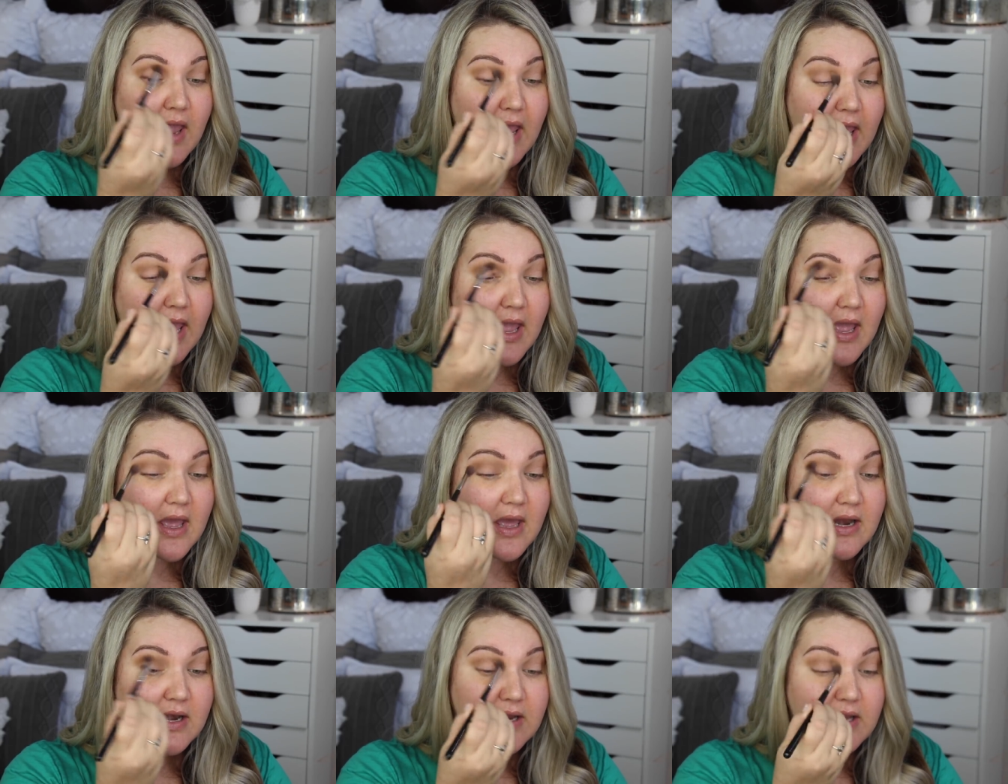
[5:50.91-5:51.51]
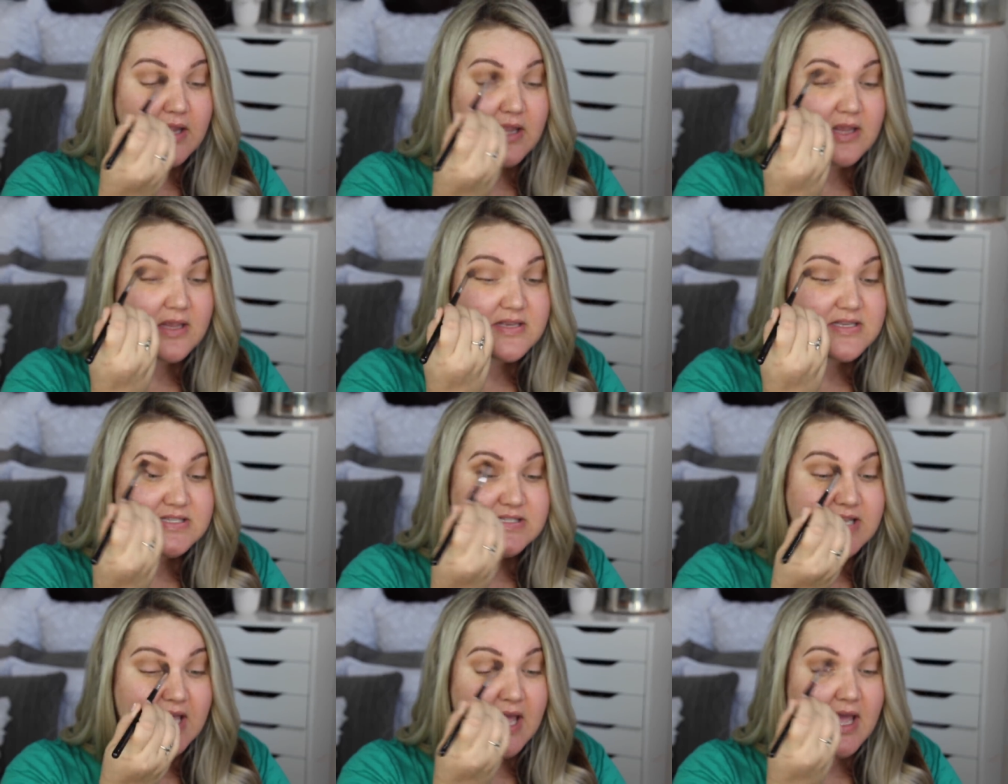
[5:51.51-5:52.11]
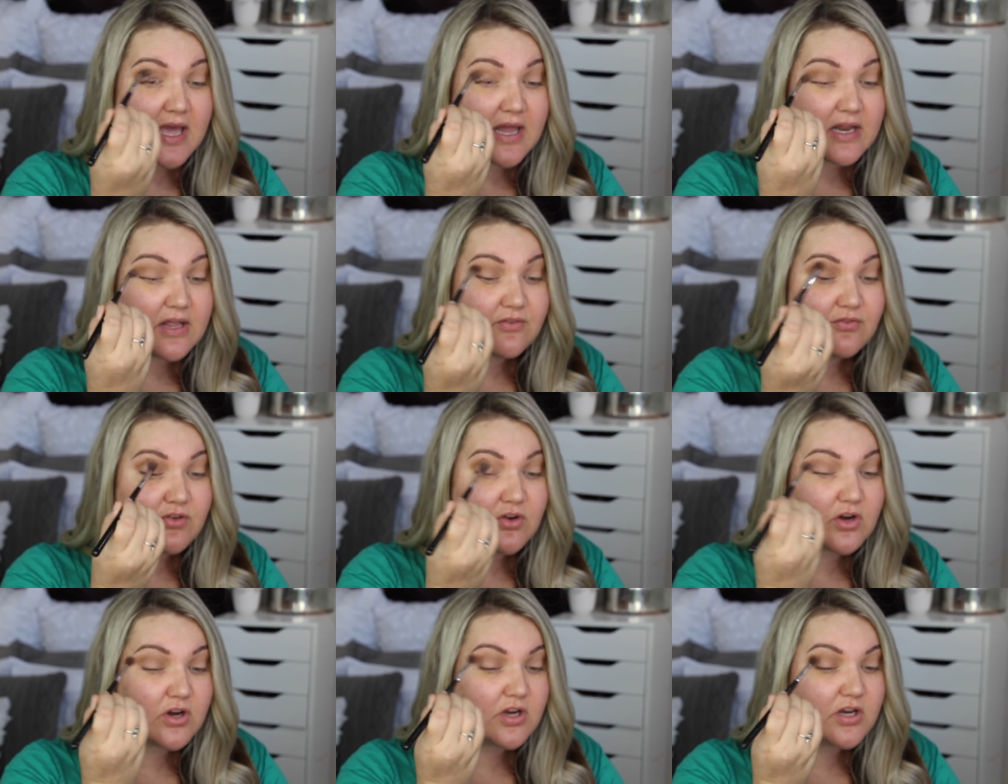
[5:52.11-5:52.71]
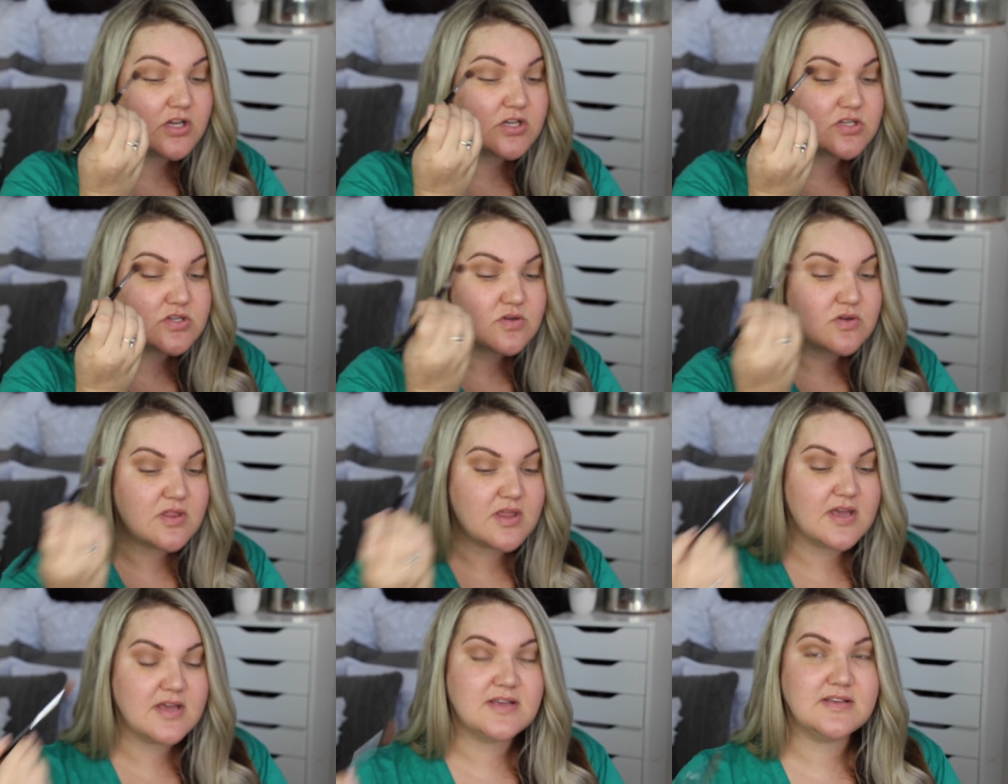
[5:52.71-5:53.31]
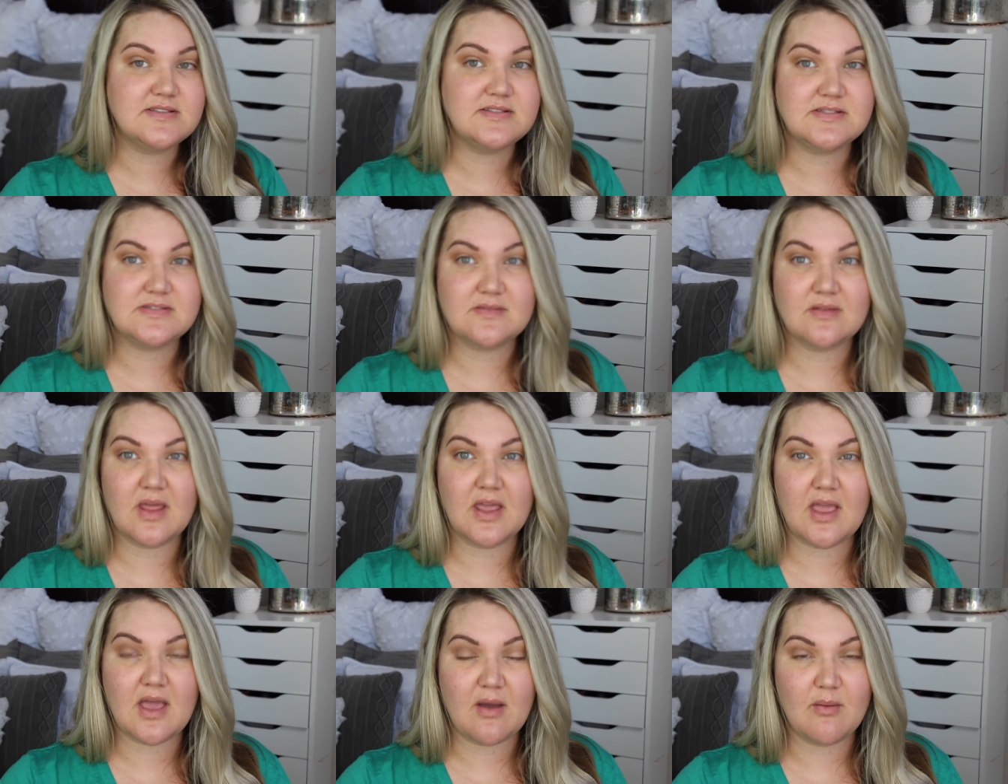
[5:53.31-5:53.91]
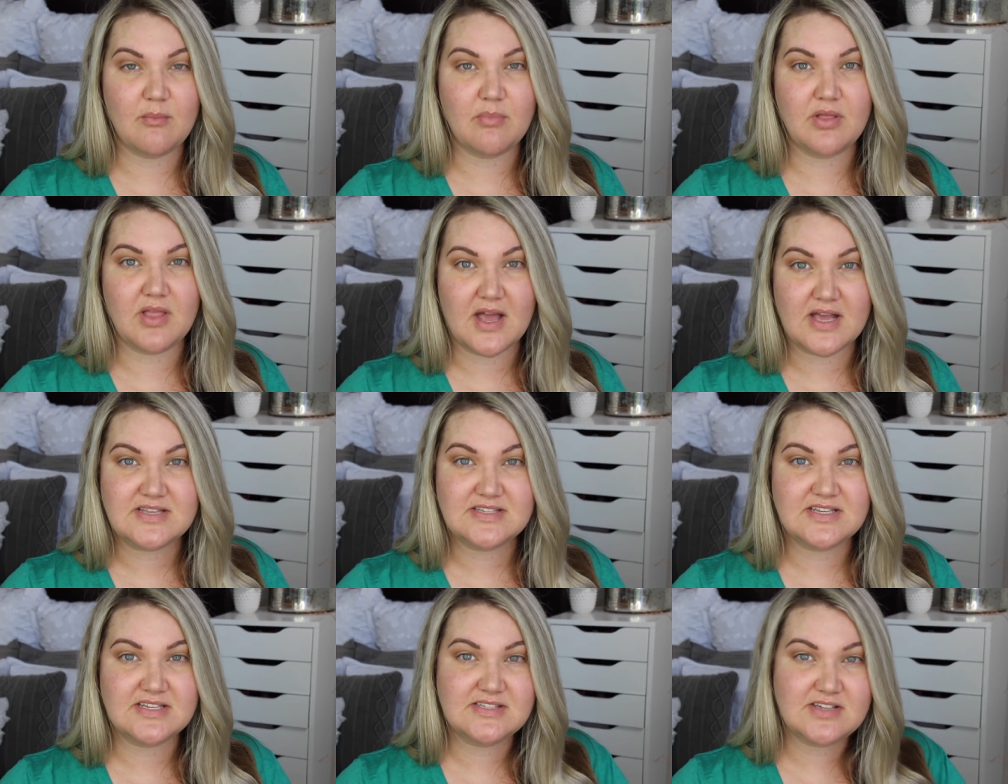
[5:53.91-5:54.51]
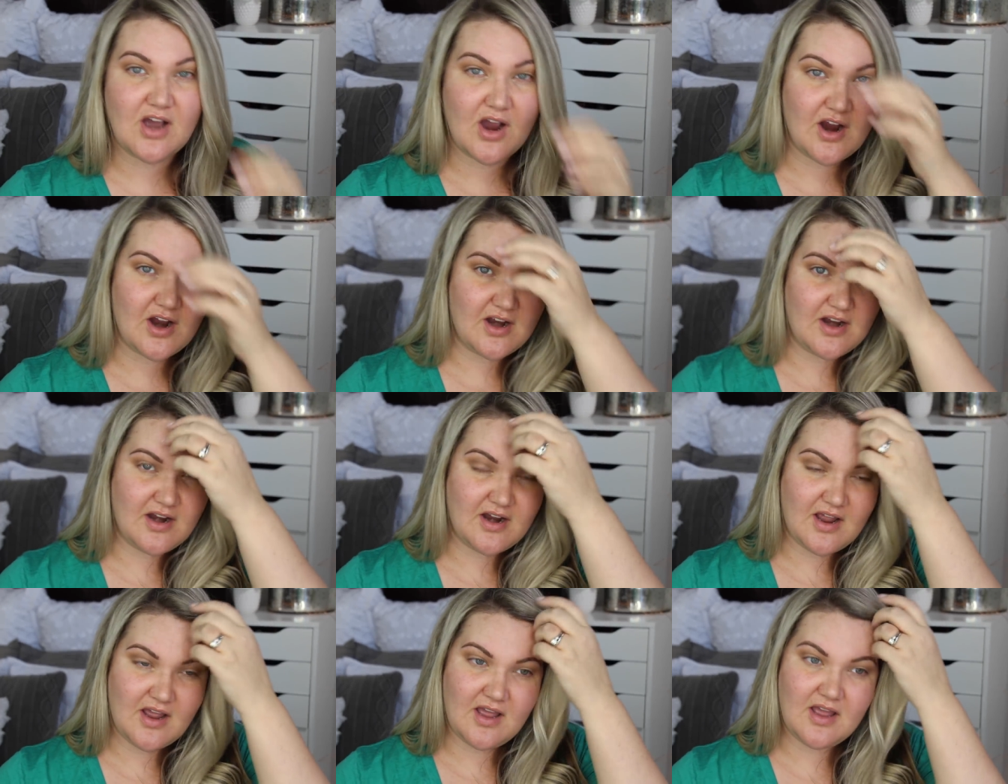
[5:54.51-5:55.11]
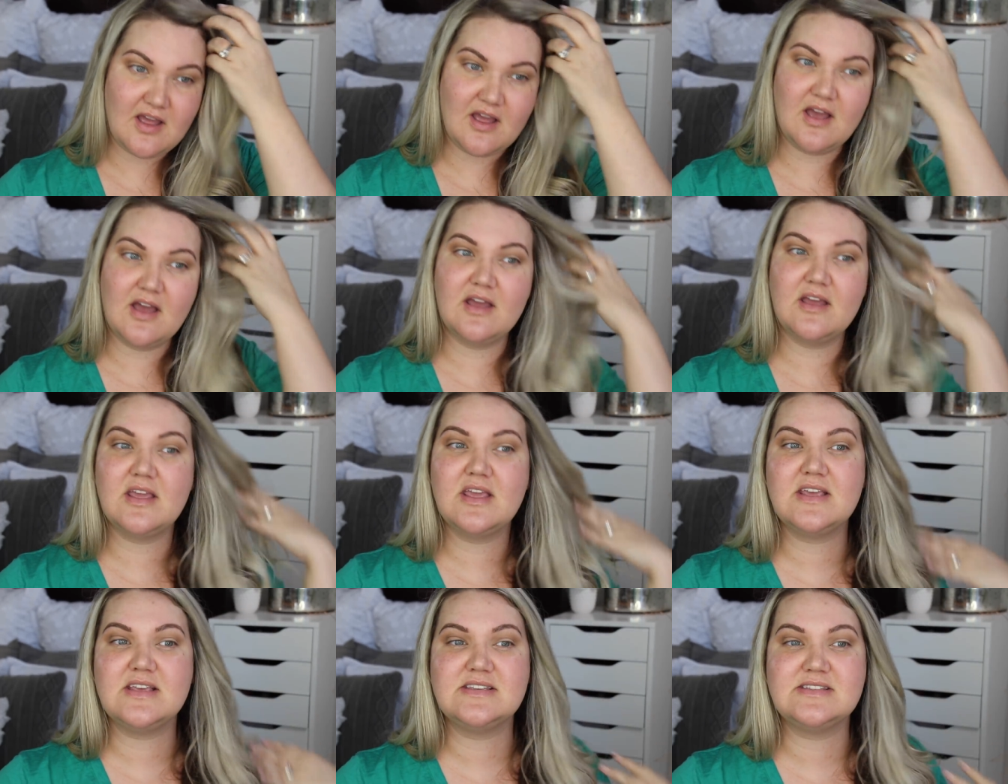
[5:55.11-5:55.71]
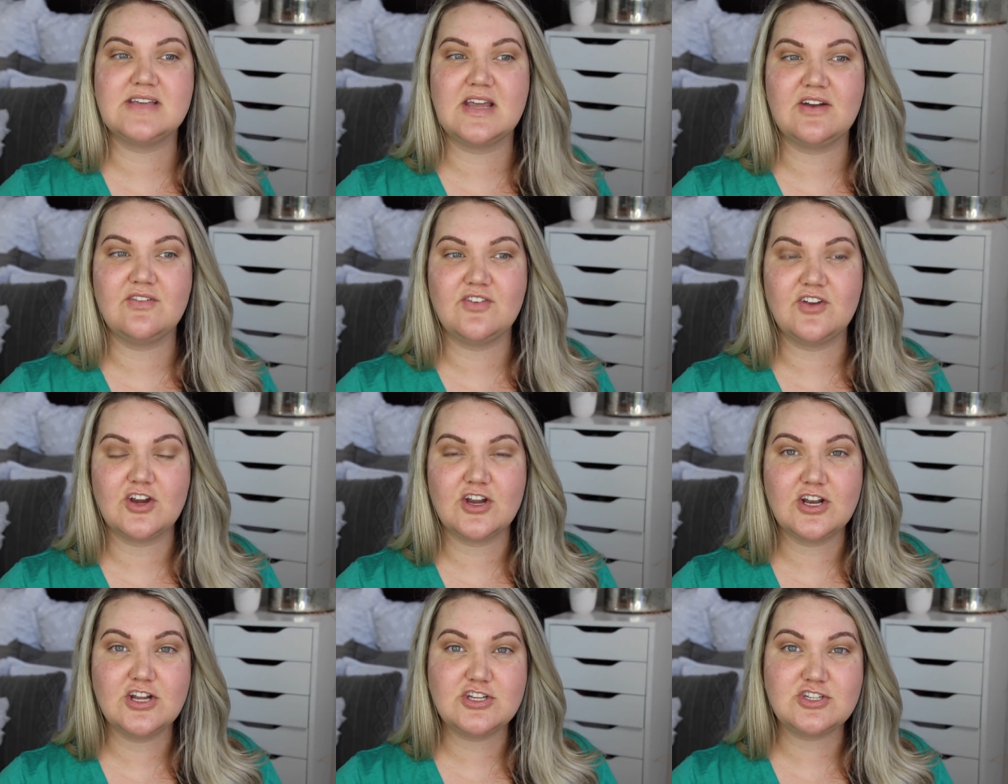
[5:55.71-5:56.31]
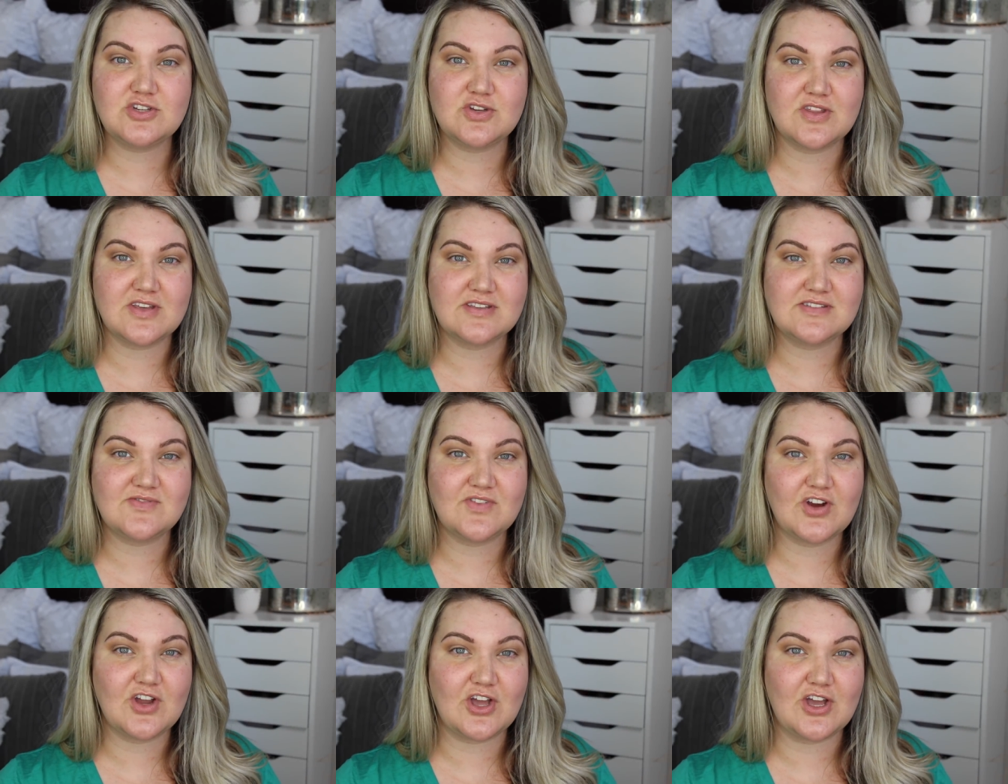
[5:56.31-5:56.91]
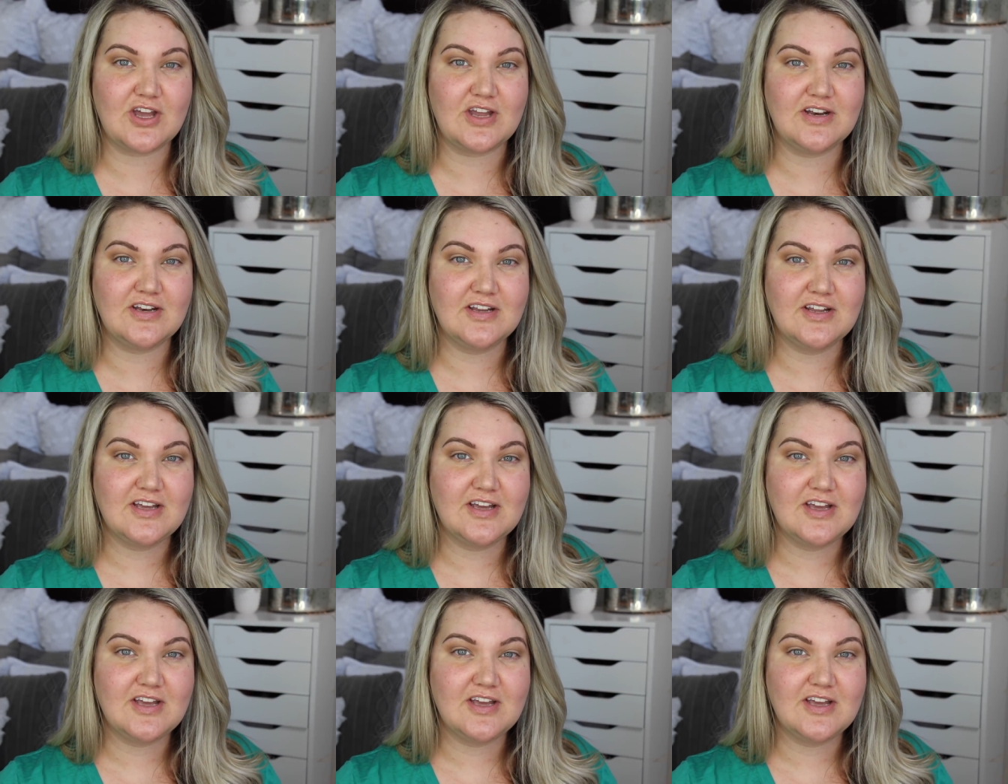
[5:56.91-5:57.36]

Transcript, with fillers: and he said if you're gonna do this like bless his heart he said if you're gonna do this for good